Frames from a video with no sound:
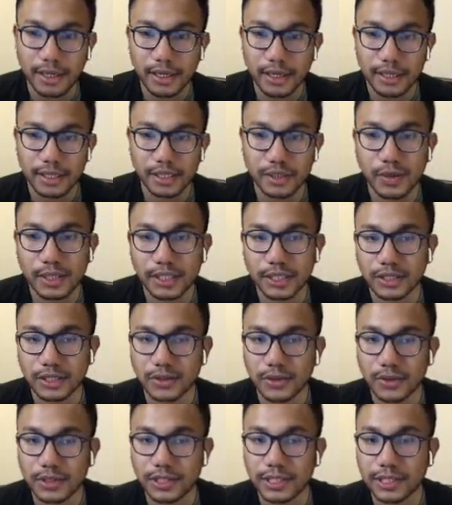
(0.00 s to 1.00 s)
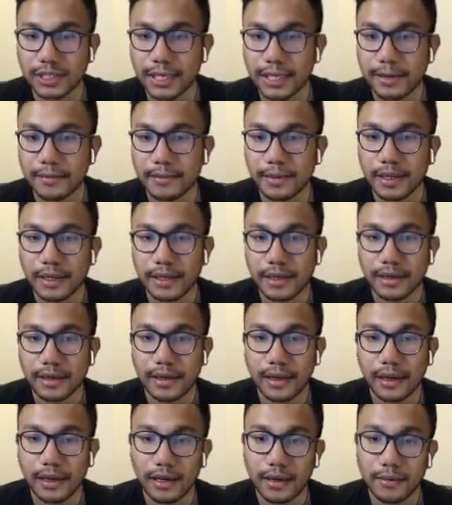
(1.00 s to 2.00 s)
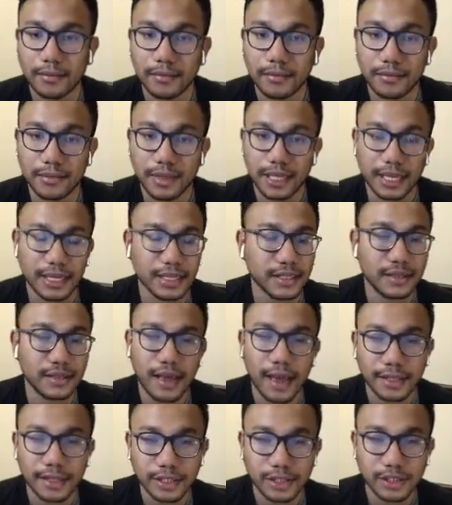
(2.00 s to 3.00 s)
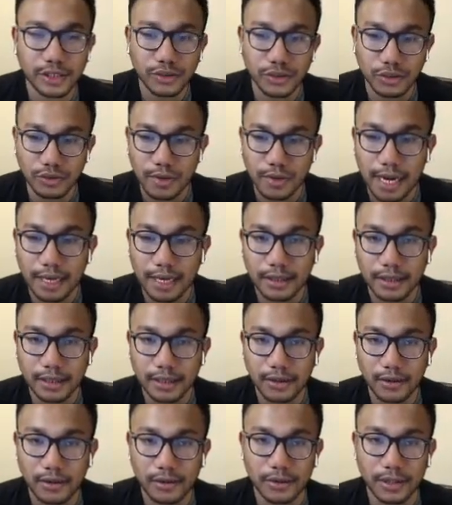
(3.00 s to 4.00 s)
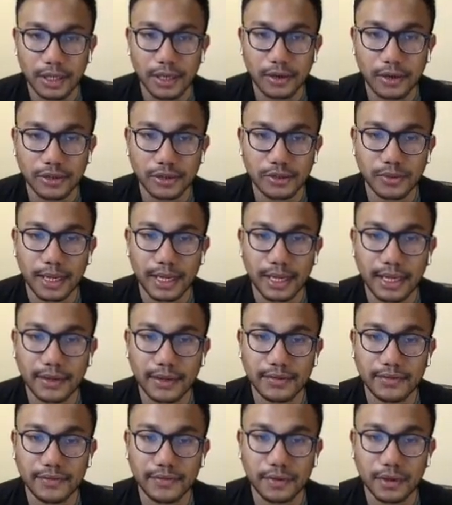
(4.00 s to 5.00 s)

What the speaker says: This question is going to them. They could answer you directly, or they also have a